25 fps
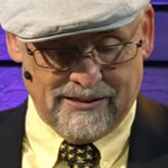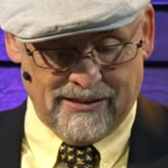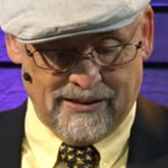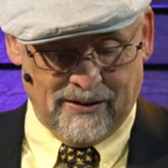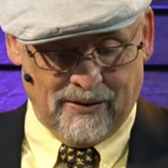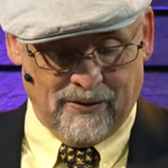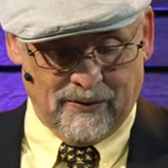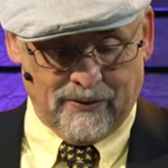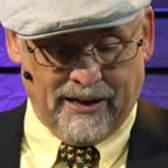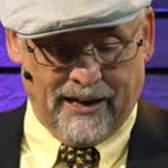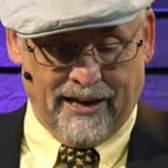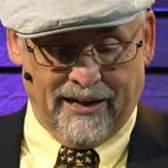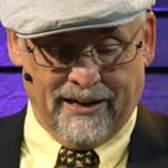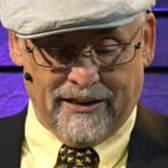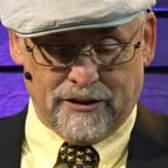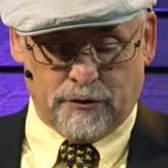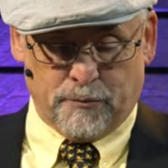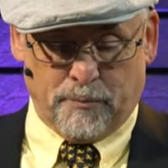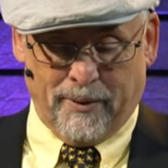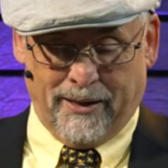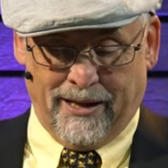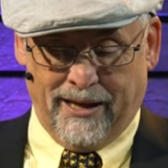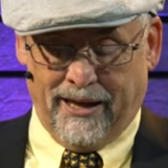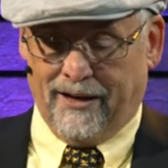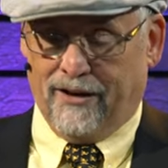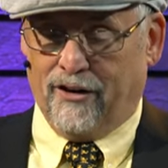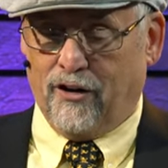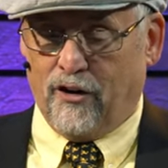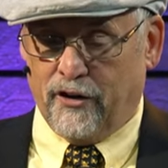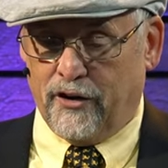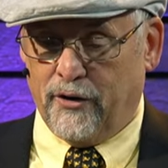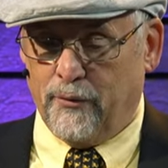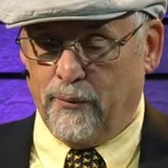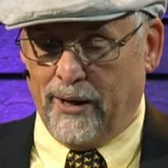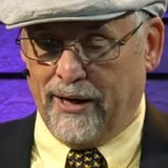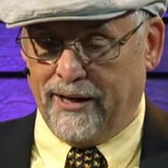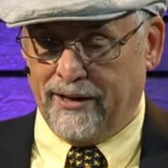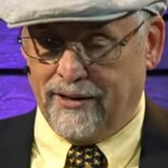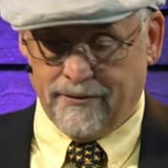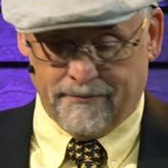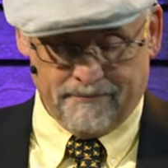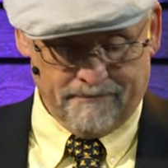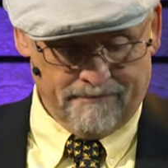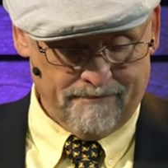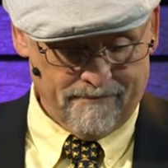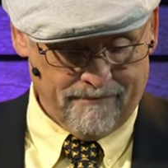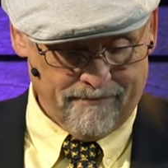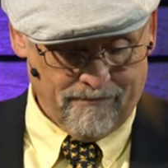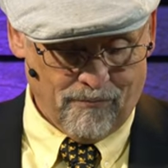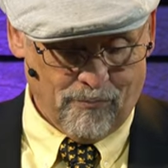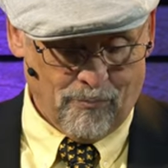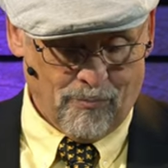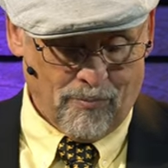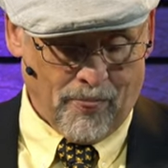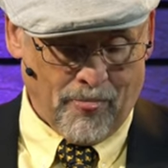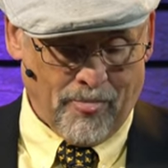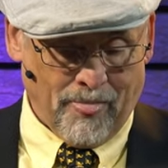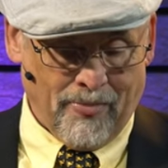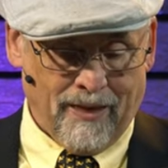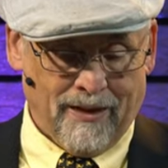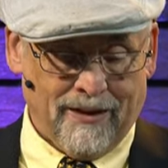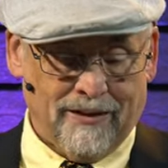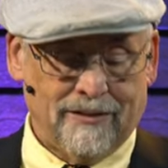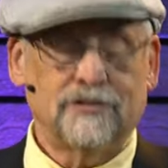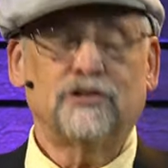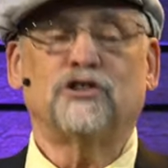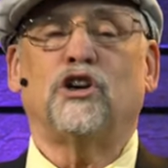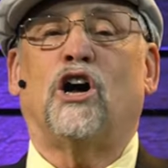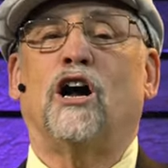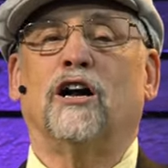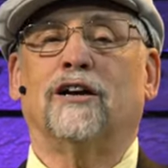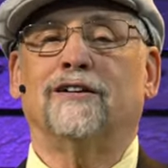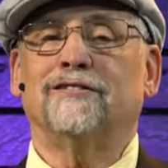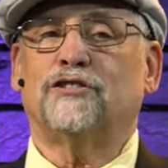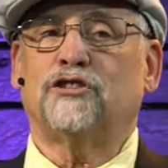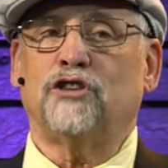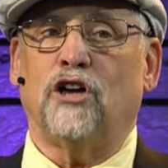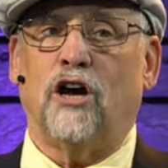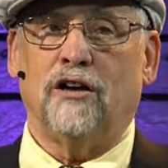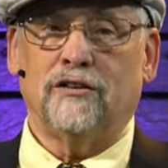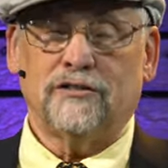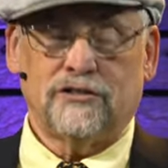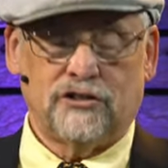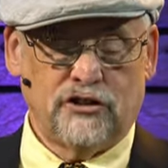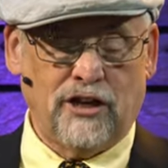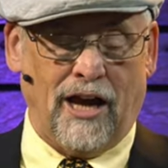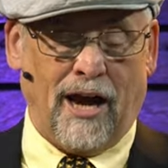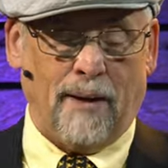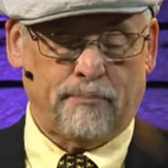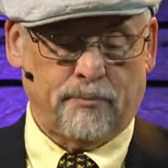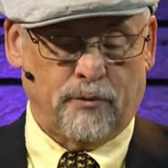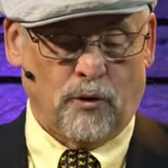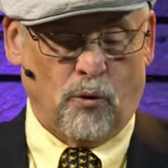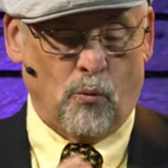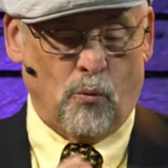okay, let's begin. Are you ready? Song of Songs, chapter